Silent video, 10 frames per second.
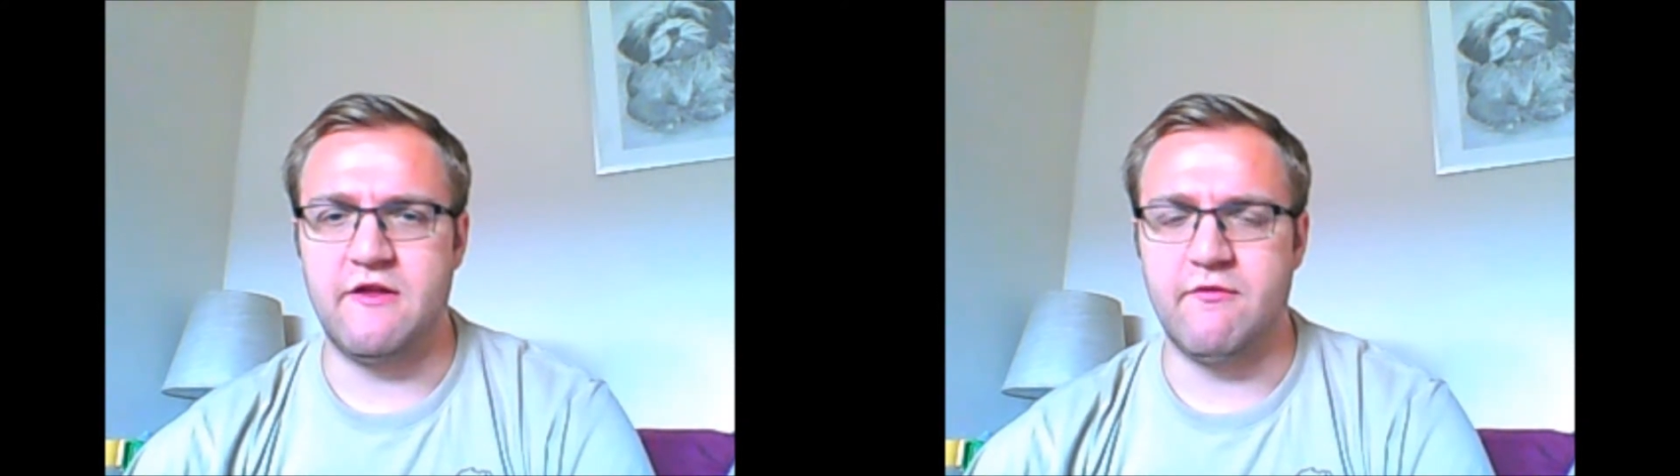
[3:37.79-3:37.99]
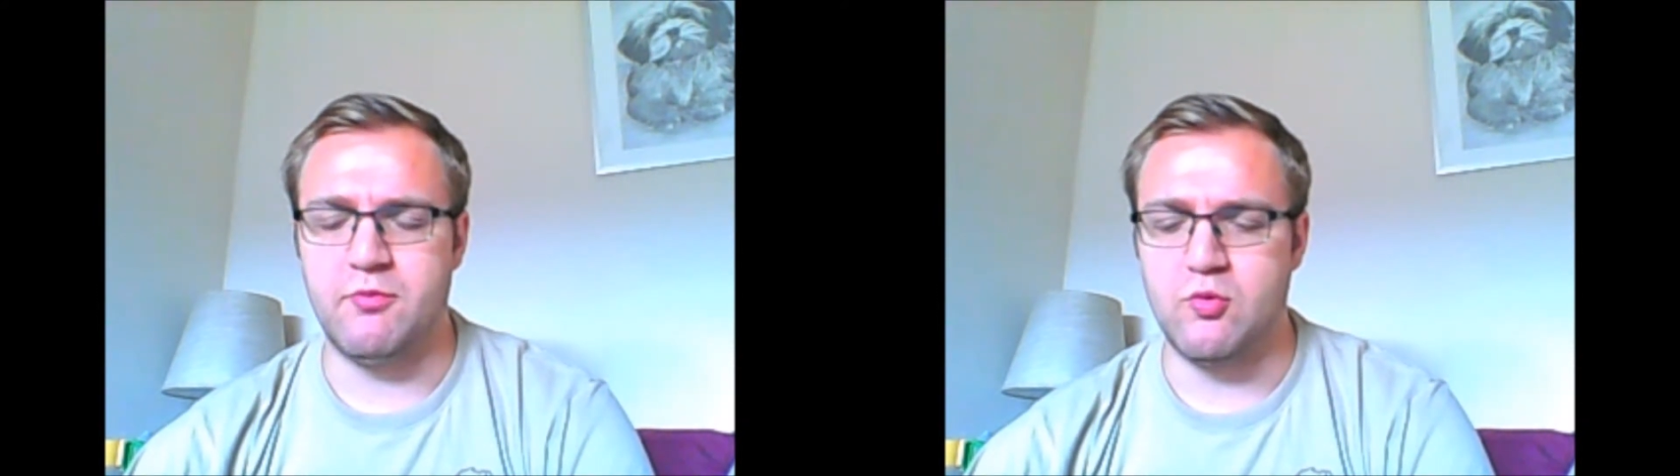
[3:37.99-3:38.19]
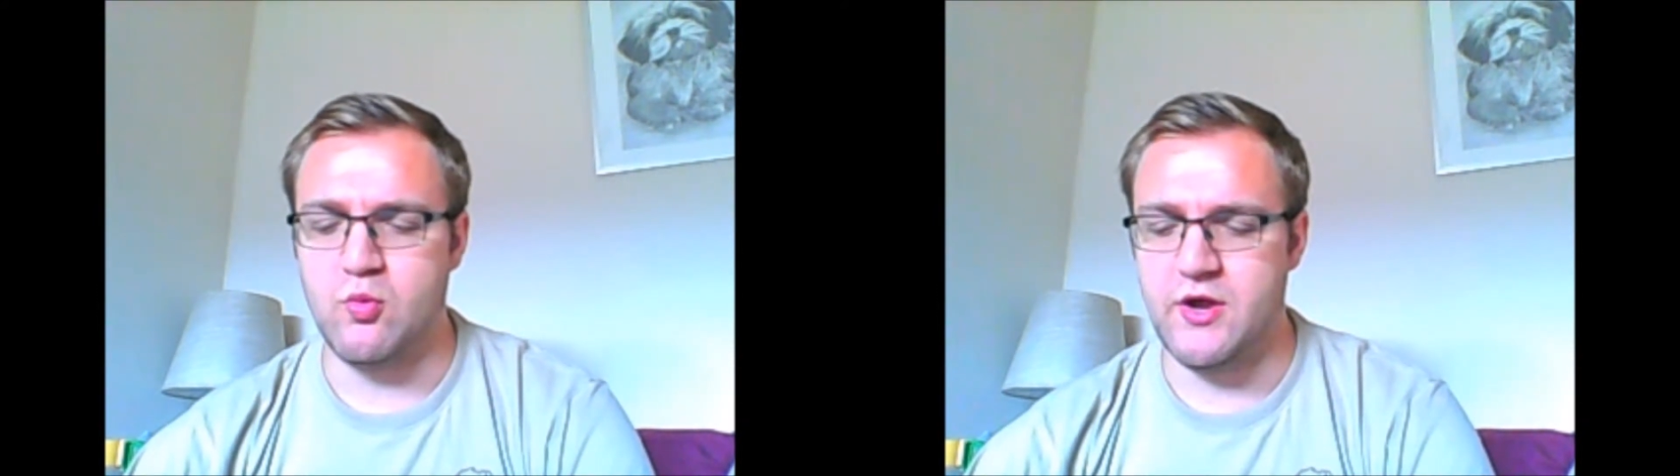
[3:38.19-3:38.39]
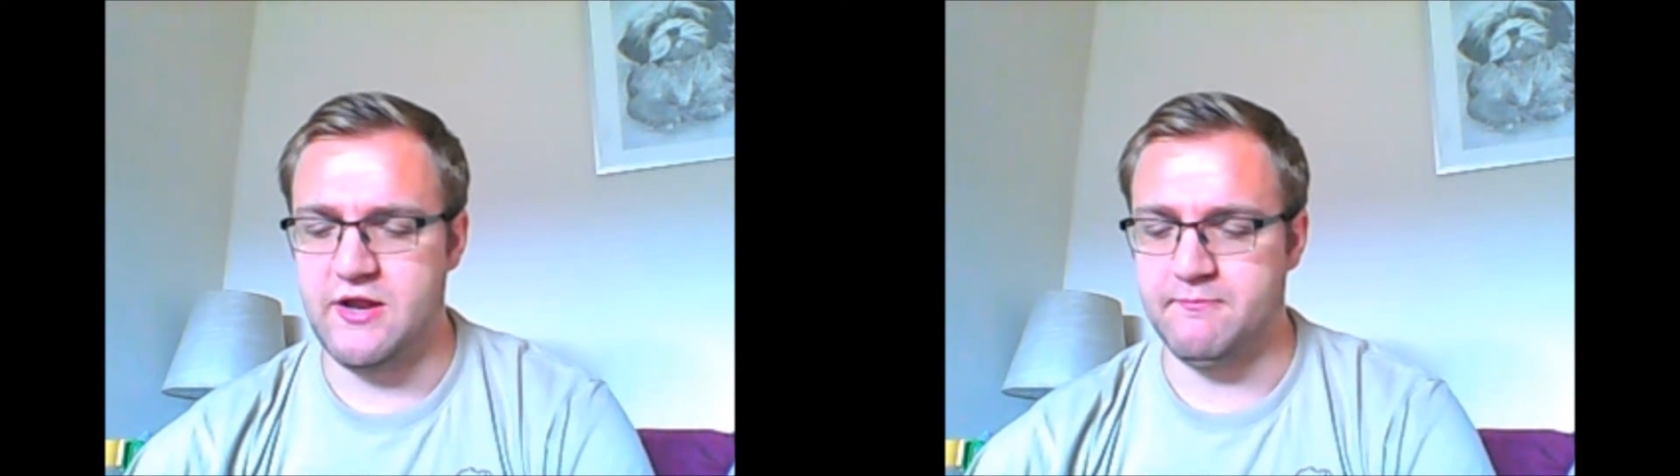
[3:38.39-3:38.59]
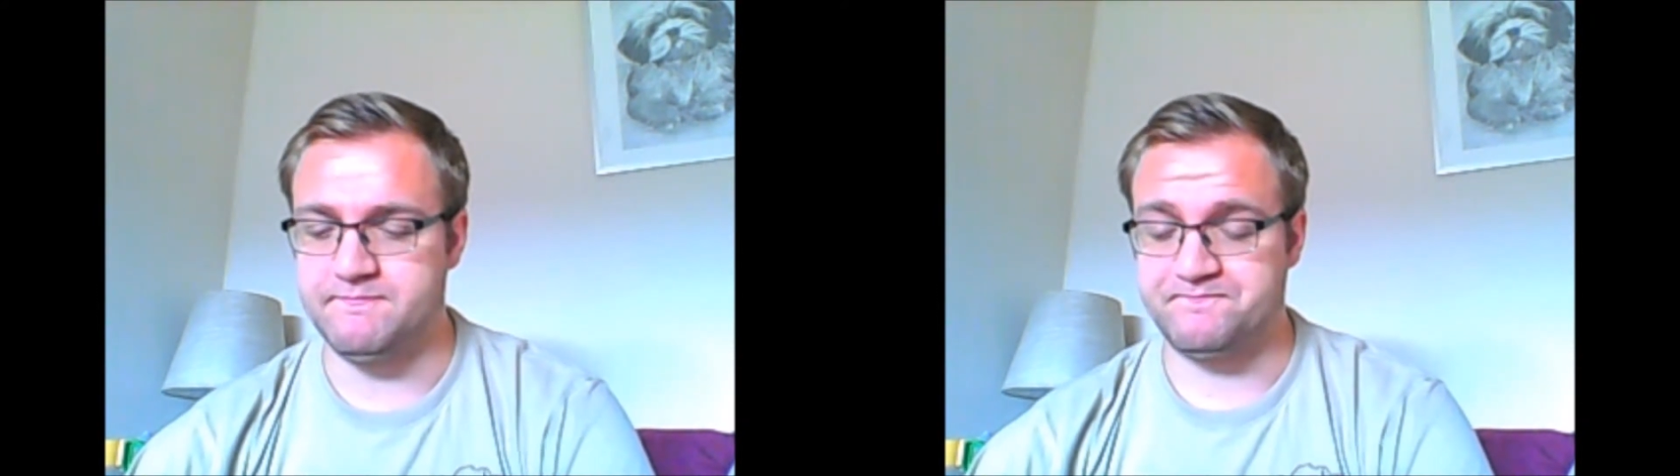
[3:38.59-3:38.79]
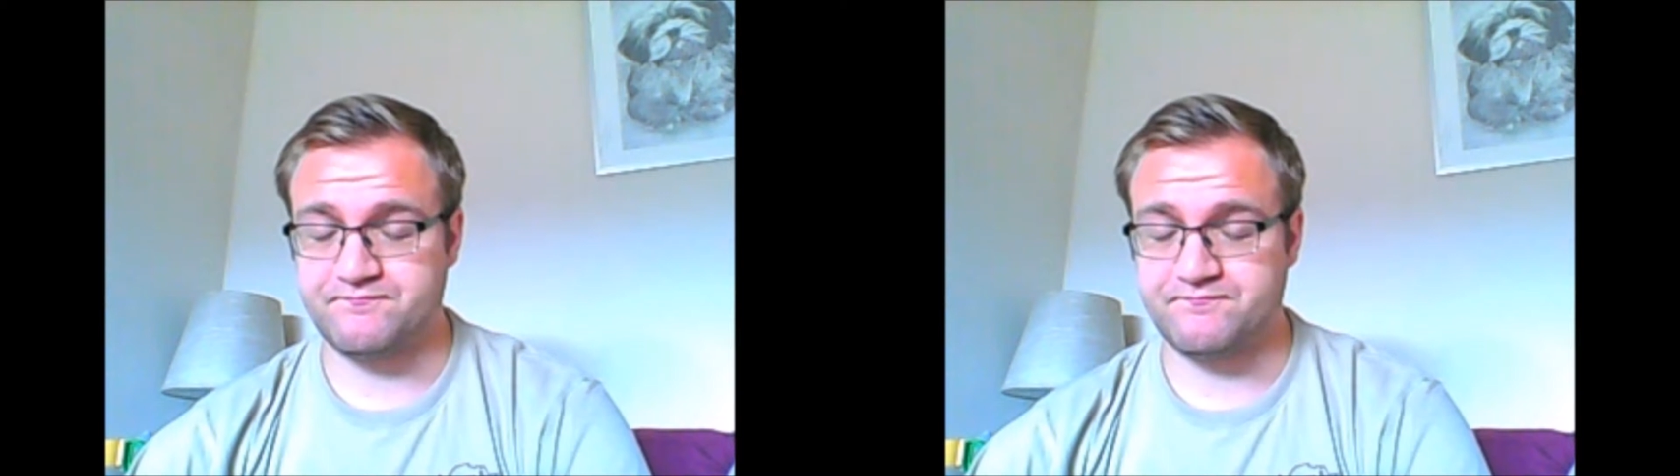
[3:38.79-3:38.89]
Liverpool win.